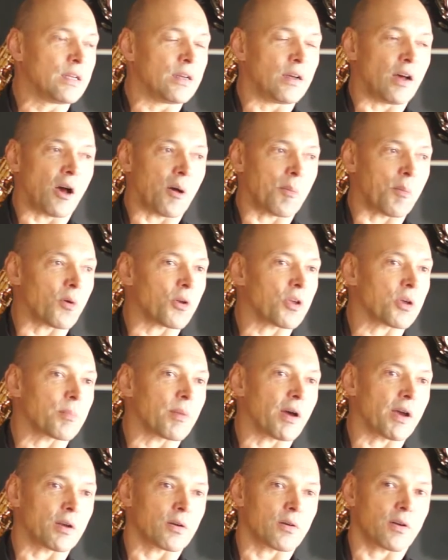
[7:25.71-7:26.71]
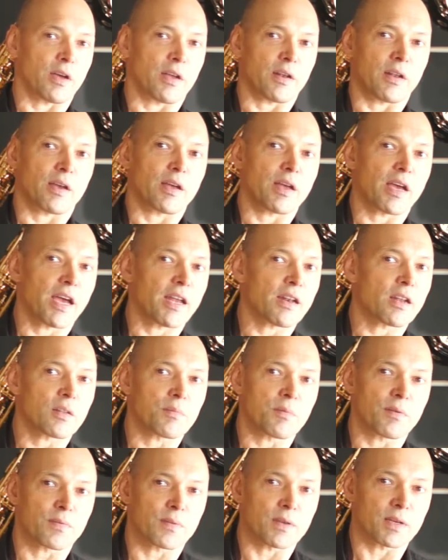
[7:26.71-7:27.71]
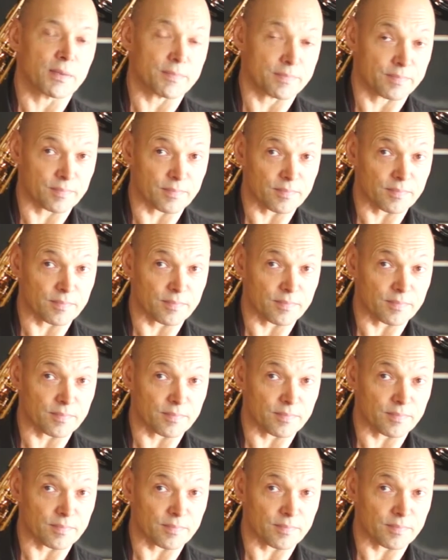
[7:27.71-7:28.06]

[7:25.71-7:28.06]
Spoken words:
harmonic minor, and I ended with the